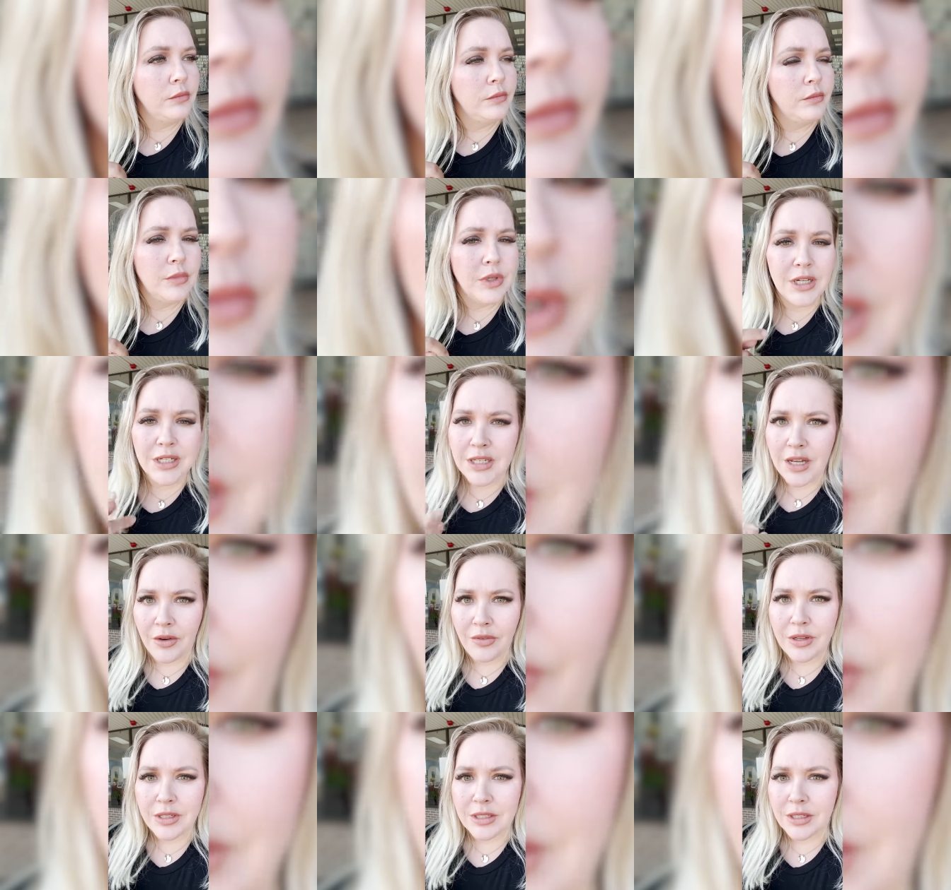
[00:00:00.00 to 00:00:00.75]
because
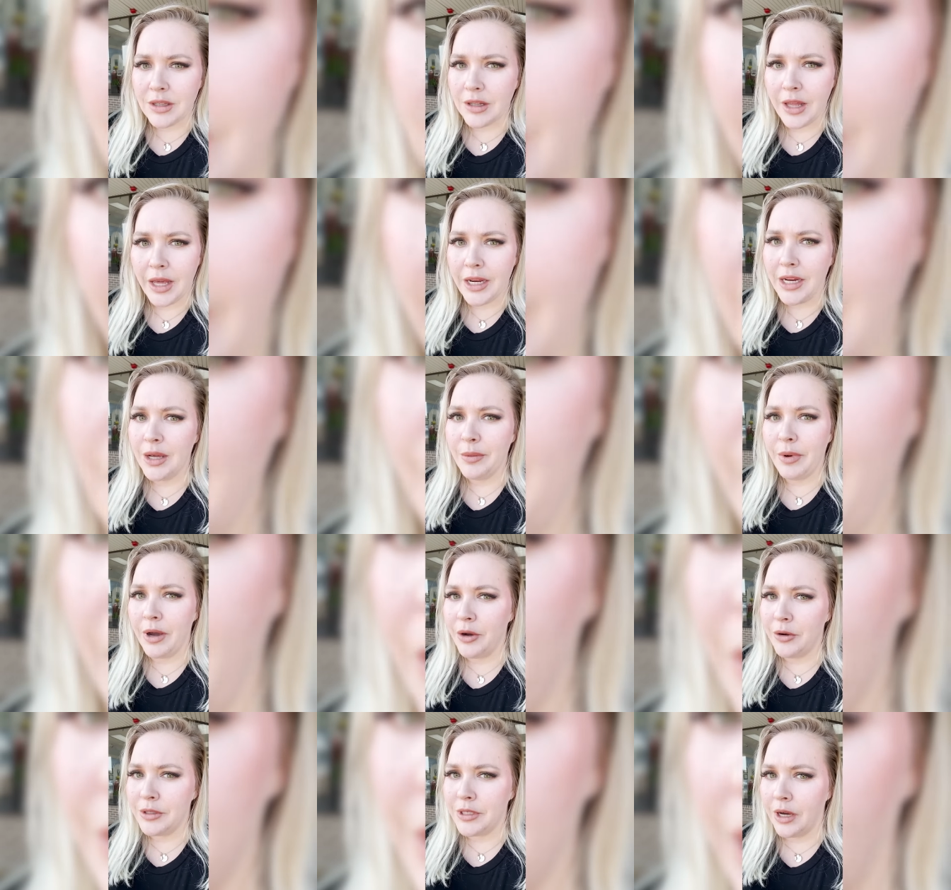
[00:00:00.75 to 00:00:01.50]
obviously the lighting in
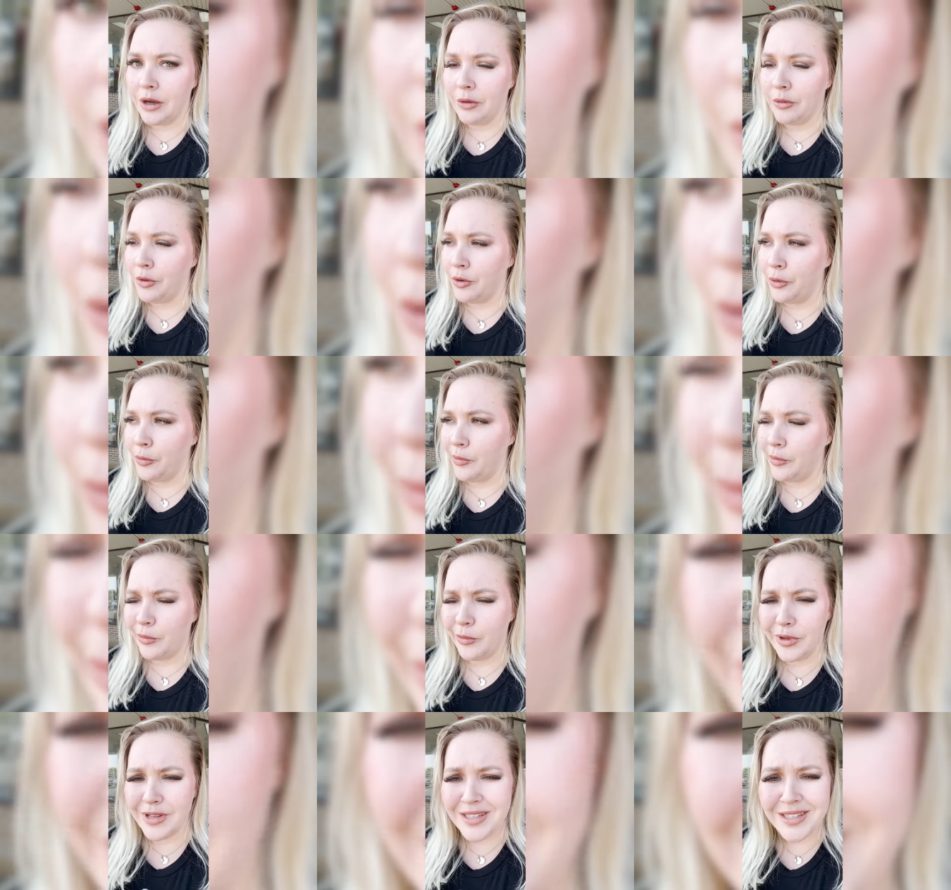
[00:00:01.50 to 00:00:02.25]
my hotel
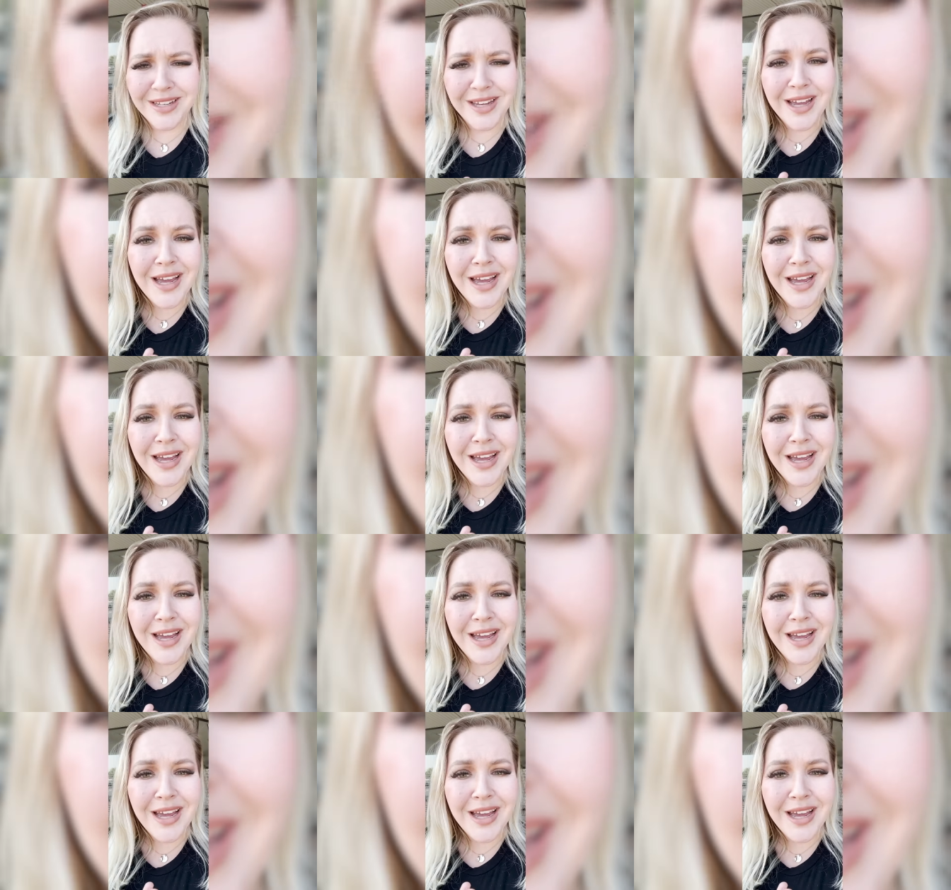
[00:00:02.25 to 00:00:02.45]
room was